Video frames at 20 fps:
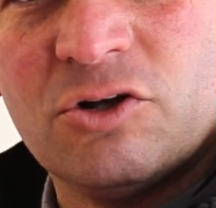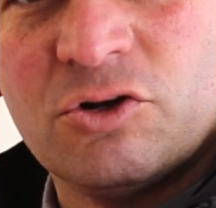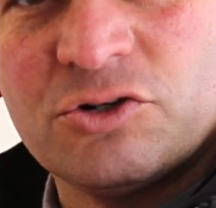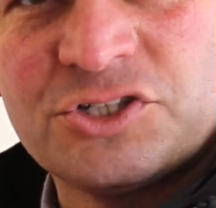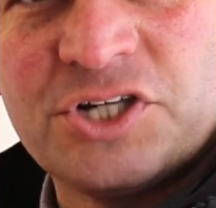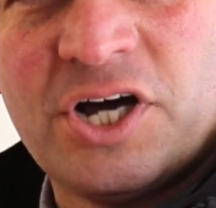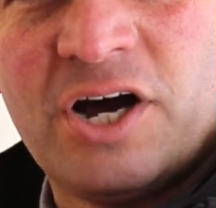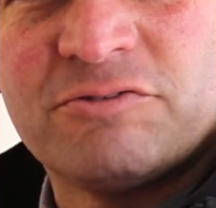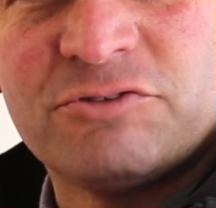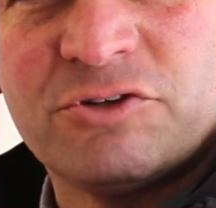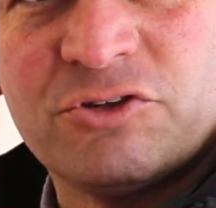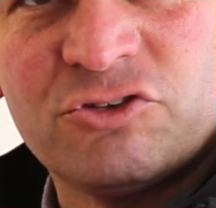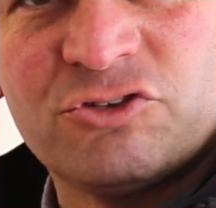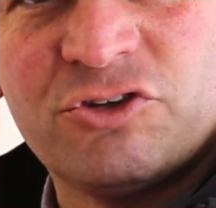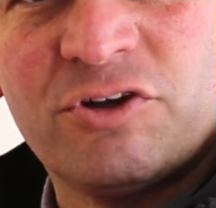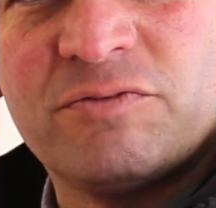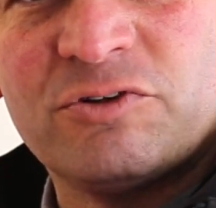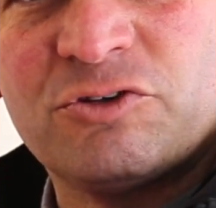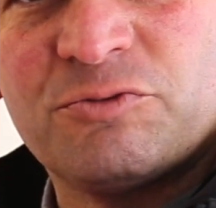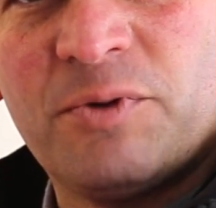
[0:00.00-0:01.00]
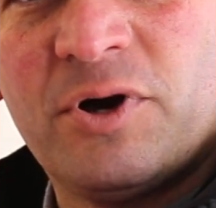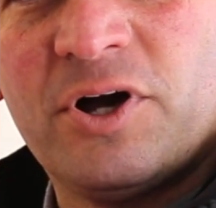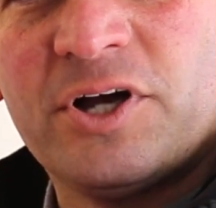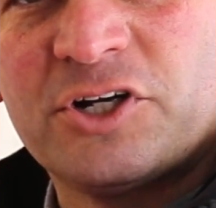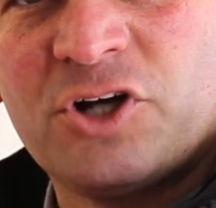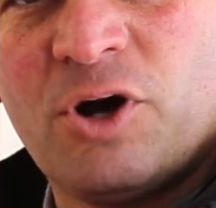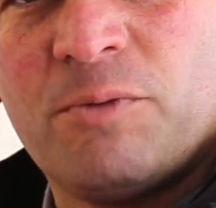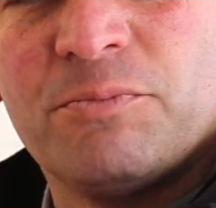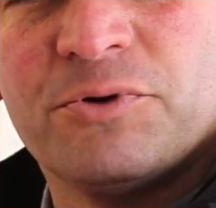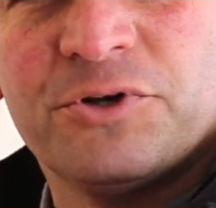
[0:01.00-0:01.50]
looked after and serviced by
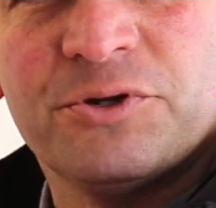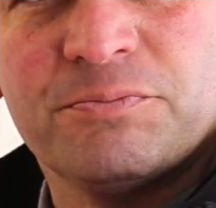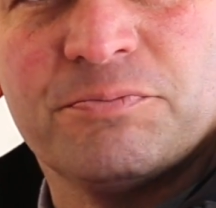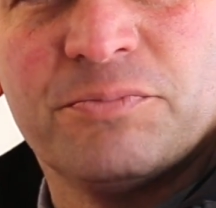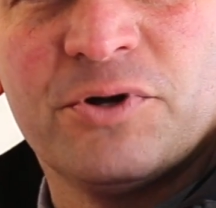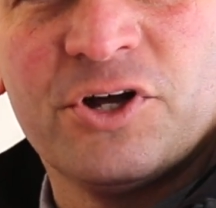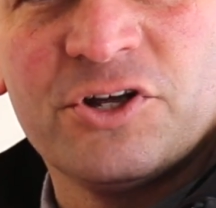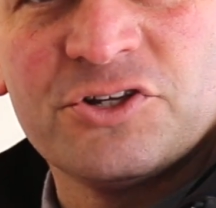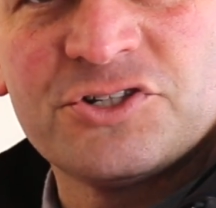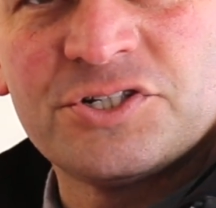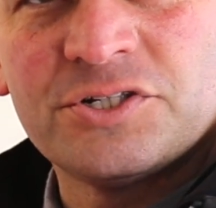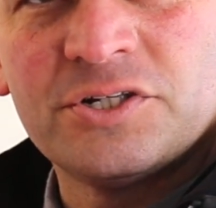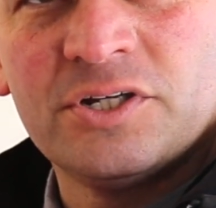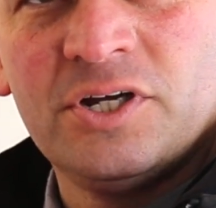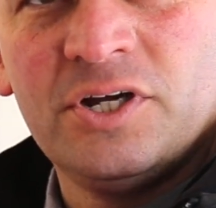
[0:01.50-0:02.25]
a competent person,